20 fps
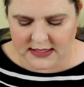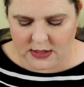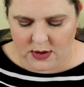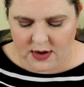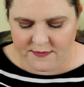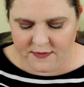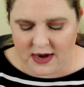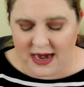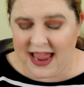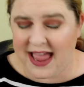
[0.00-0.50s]

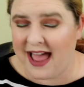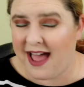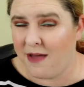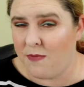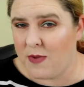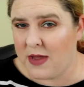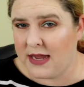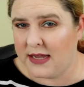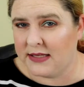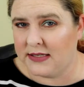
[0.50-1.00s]
However, I
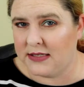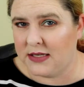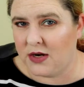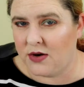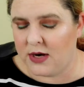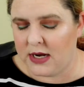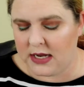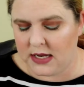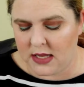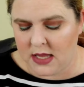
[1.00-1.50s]
have been
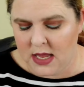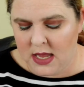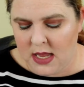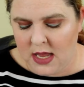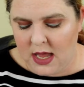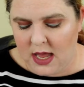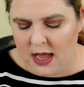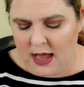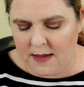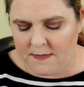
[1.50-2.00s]
considering,
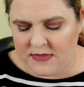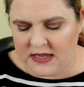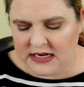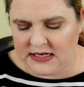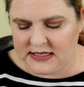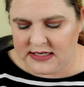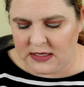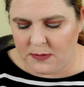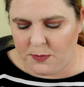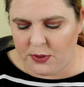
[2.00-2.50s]
they
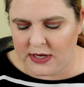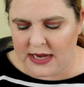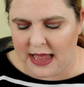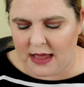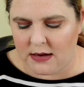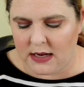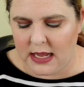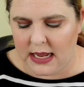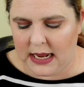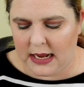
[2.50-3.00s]
did put
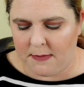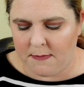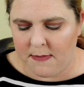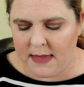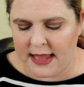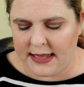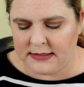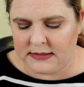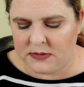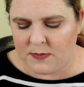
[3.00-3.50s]
out a
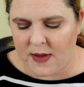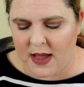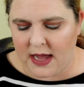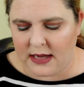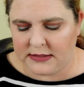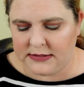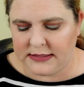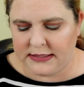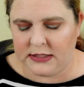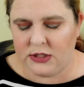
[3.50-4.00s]
men's
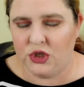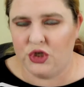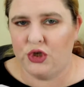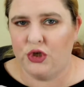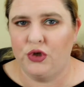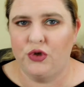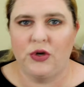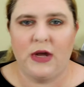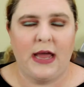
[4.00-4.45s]
box in June.